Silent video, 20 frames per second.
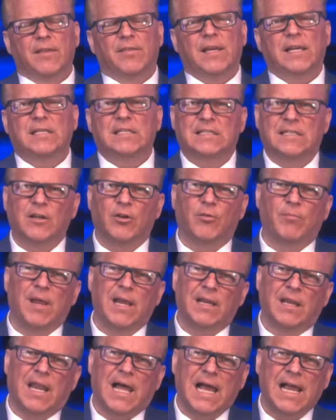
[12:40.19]
they still may
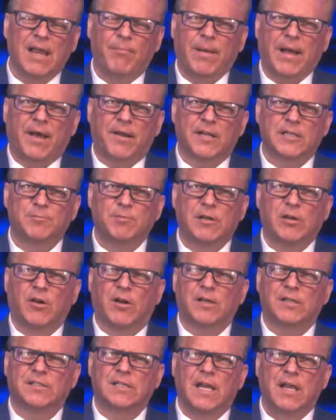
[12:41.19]
lie about us
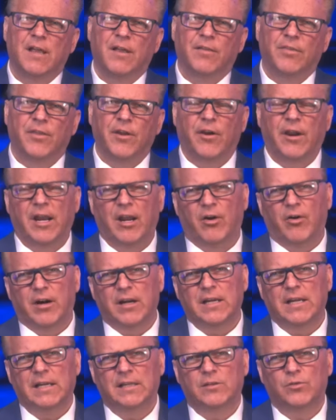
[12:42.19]
because their
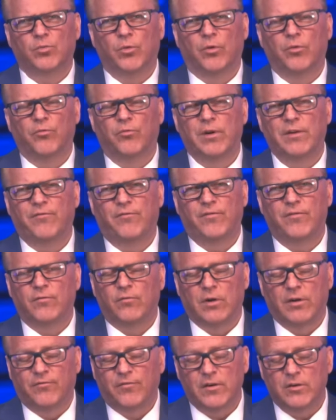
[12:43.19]
arrogance will
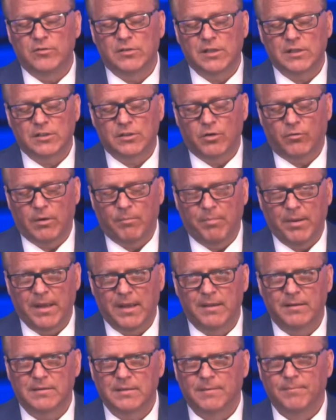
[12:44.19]
refuses to
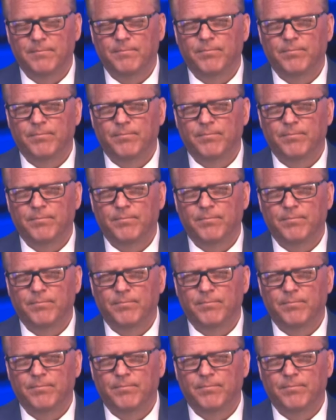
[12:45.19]
repent.